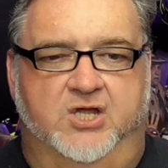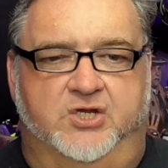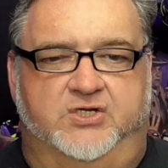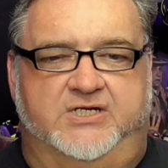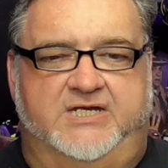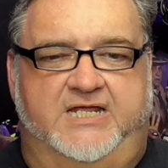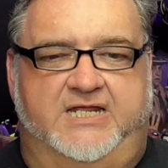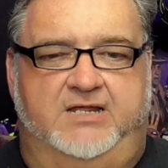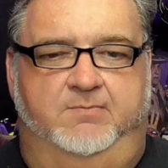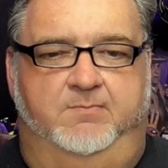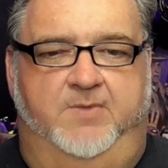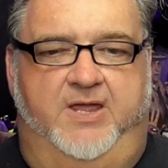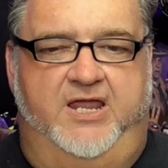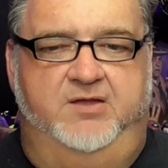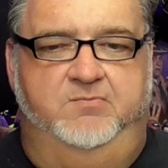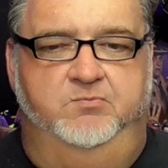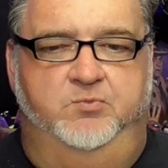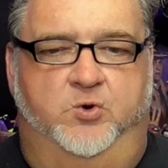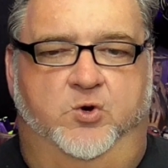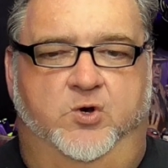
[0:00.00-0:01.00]
you need a
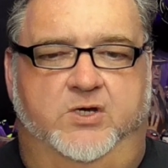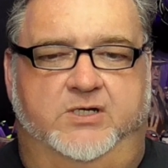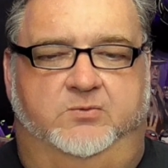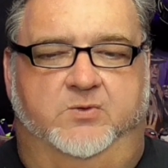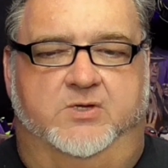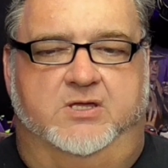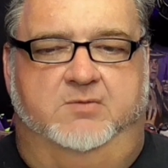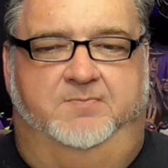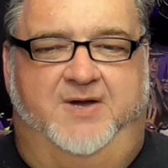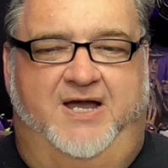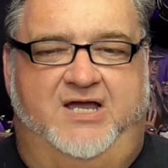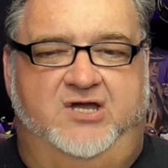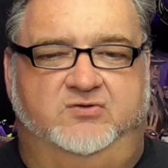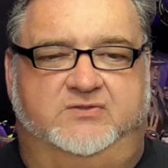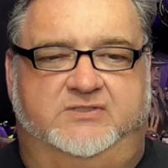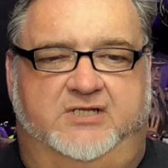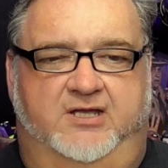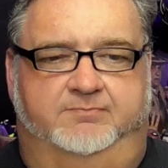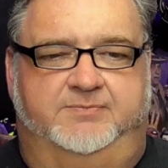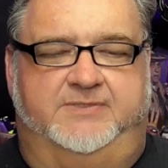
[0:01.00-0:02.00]
main board with a
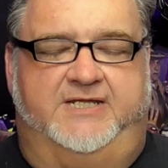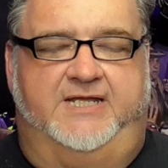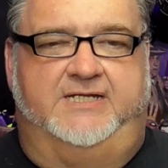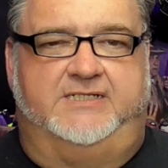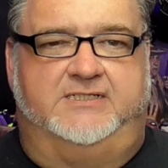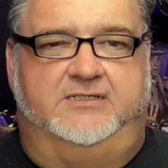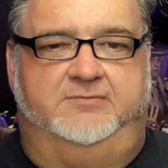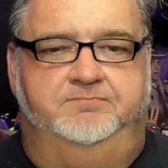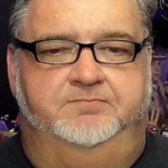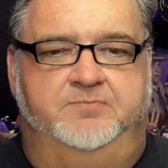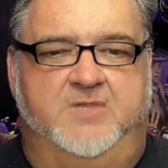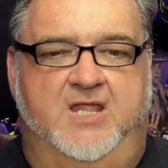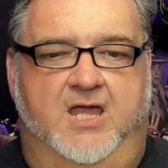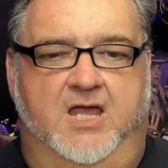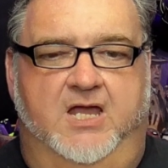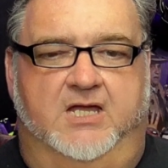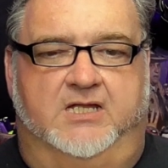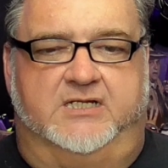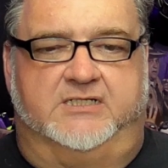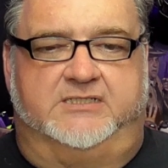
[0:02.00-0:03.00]
BIOS update
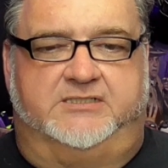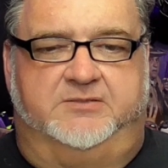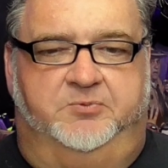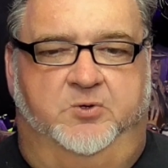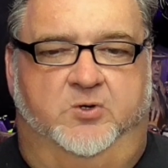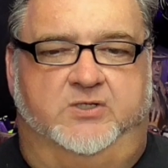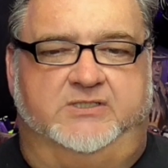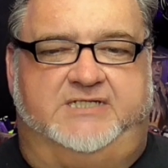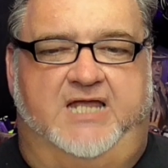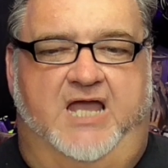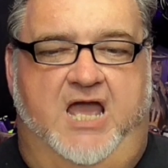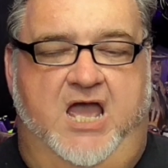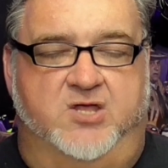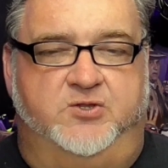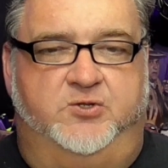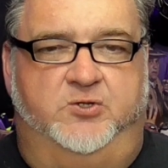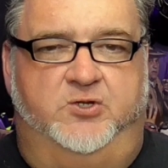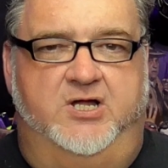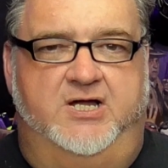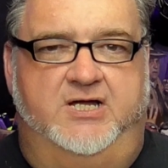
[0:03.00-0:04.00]
that supports the
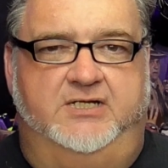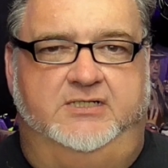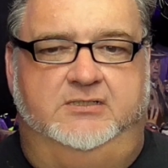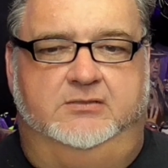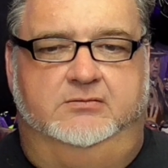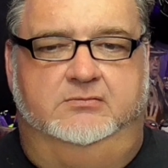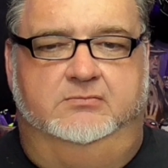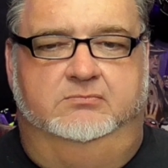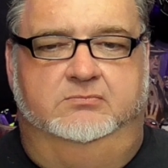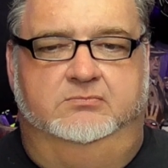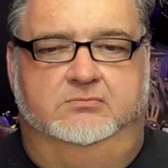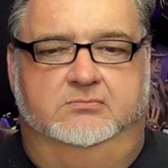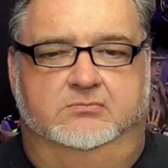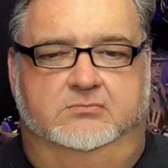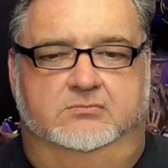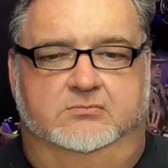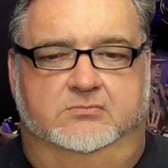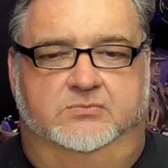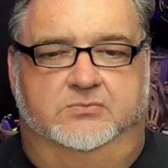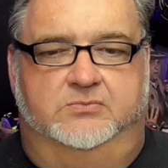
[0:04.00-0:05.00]
Athlon
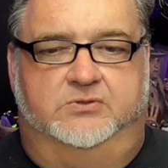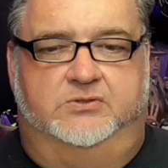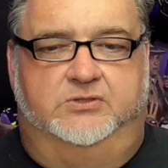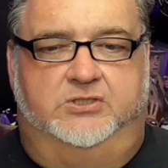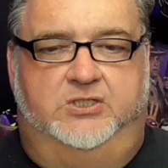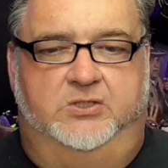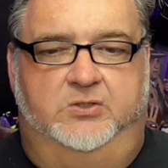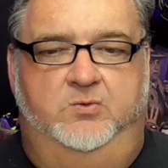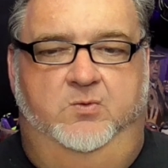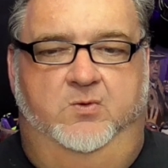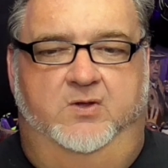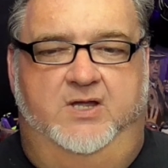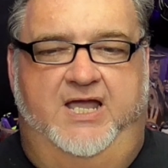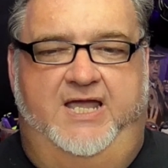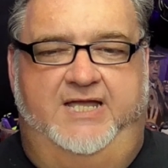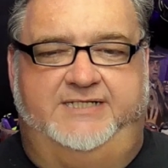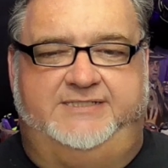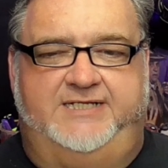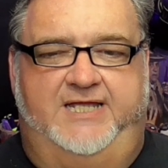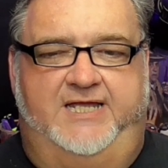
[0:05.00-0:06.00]

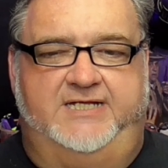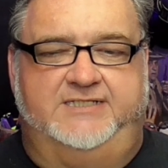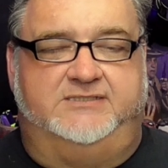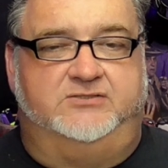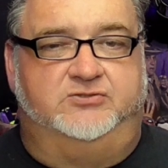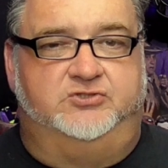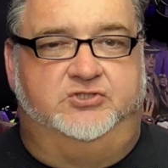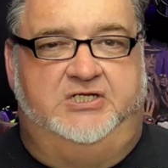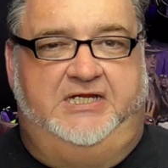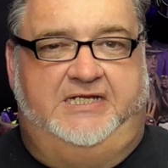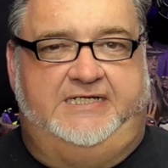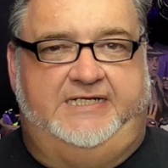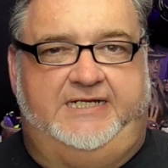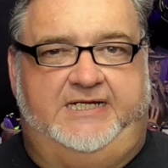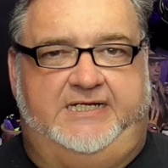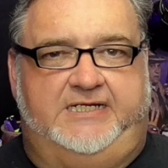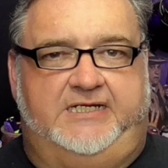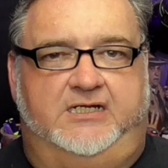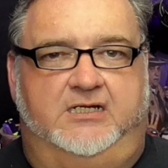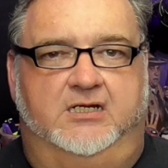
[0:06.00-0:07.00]

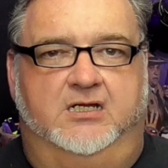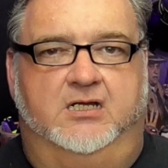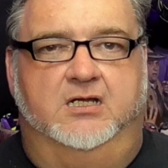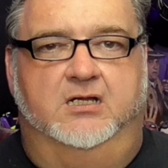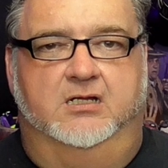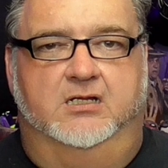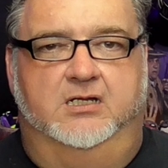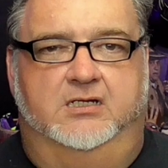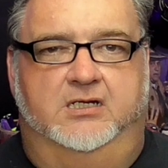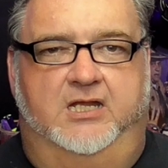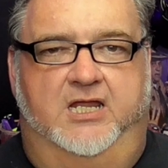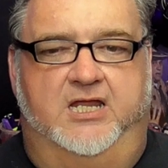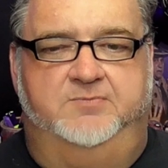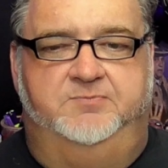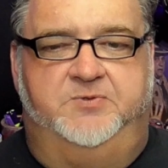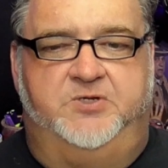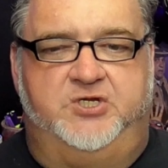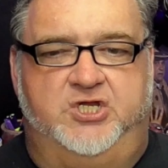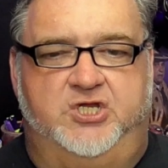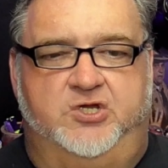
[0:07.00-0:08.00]
2SSGE
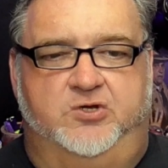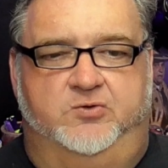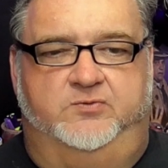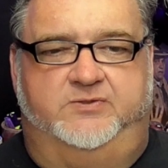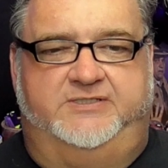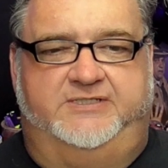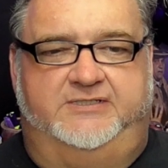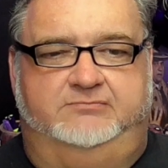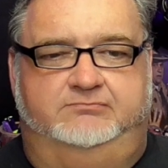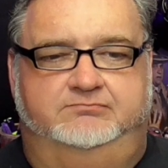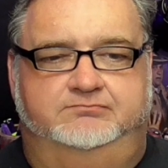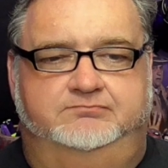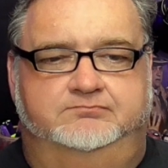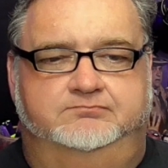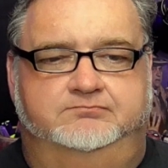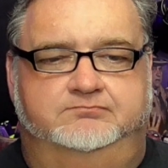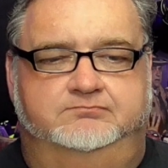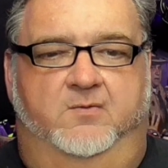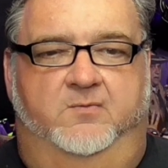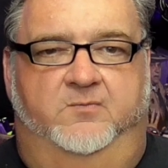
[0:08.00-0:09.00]
APUs.
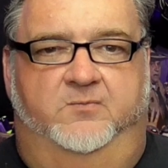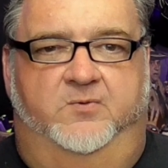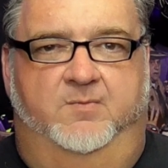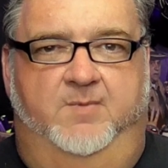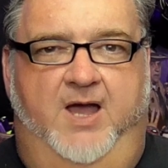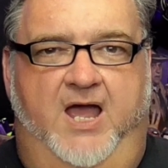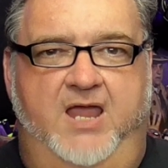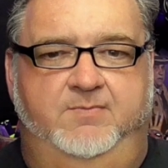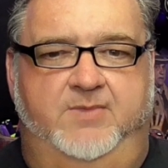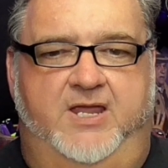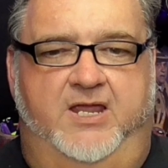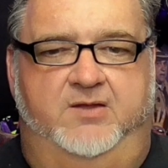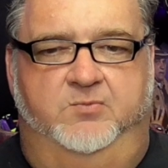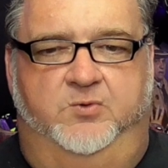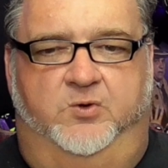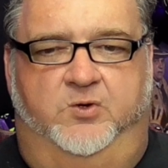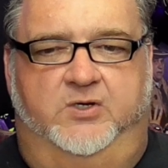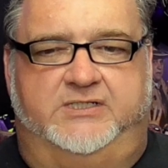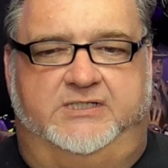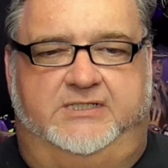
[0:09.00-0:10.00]
For my main
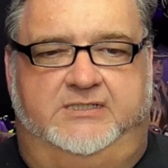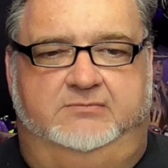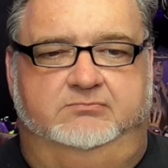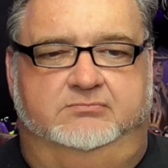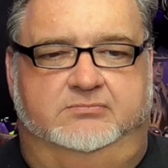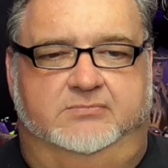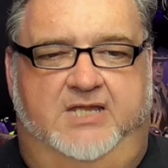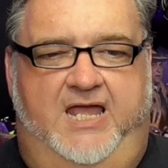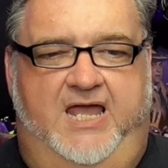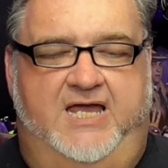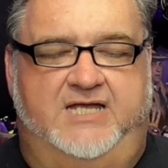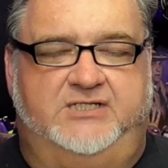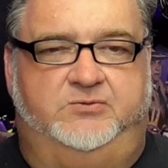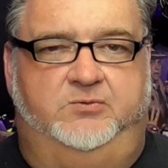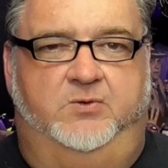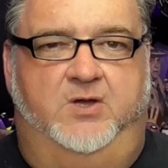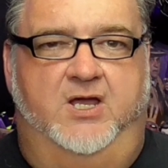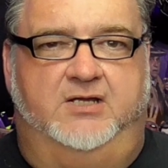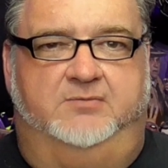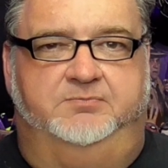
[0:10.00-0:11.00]
board, the
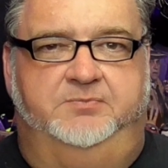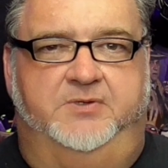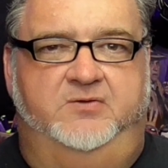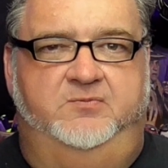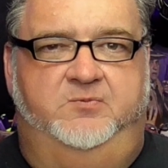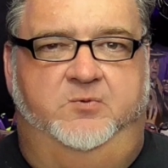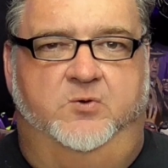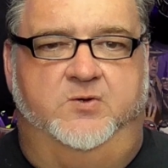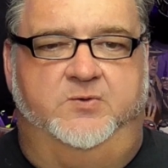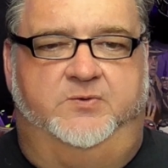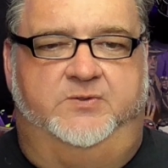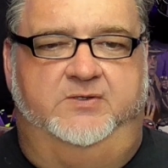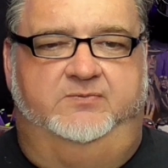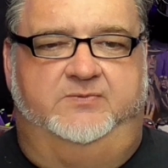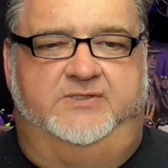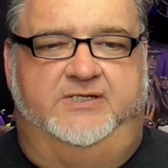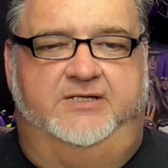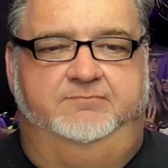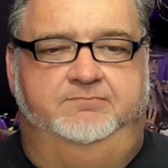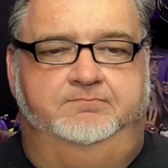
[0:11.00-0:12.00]
ASRock
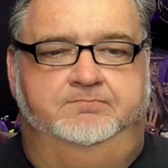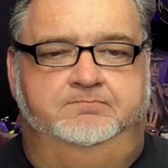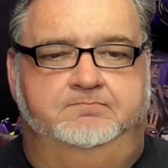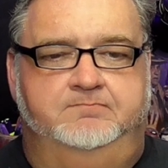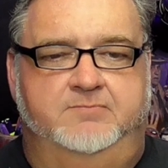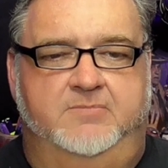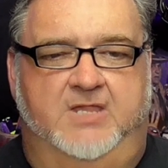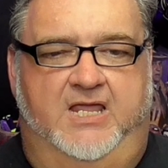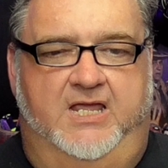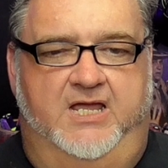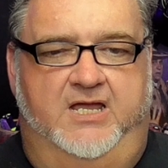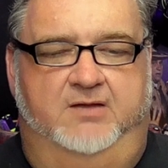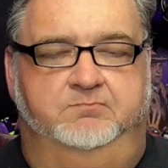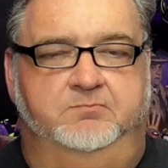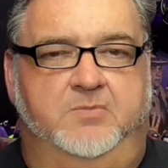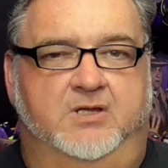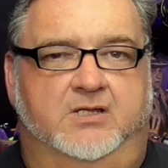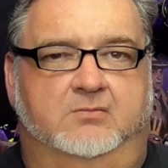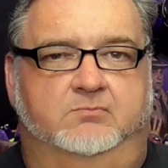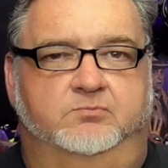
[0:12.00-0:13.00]
B450
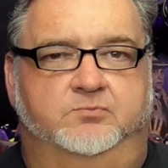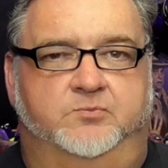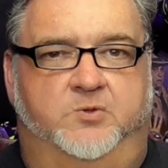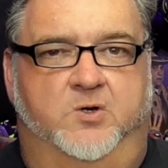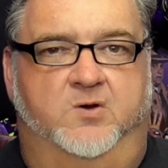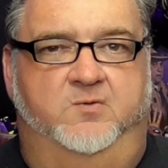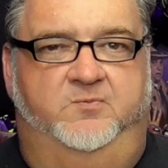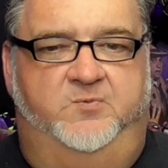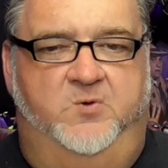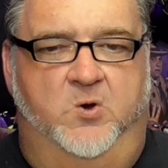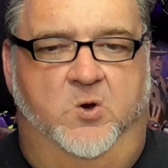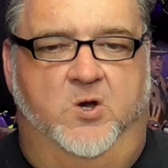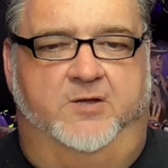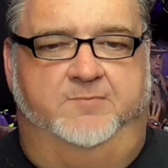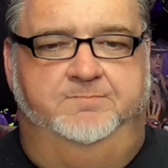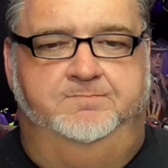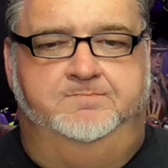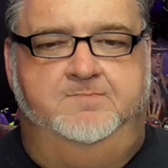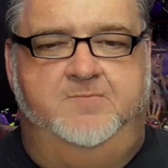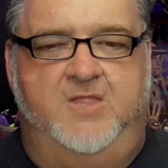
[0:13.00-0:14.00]
m four.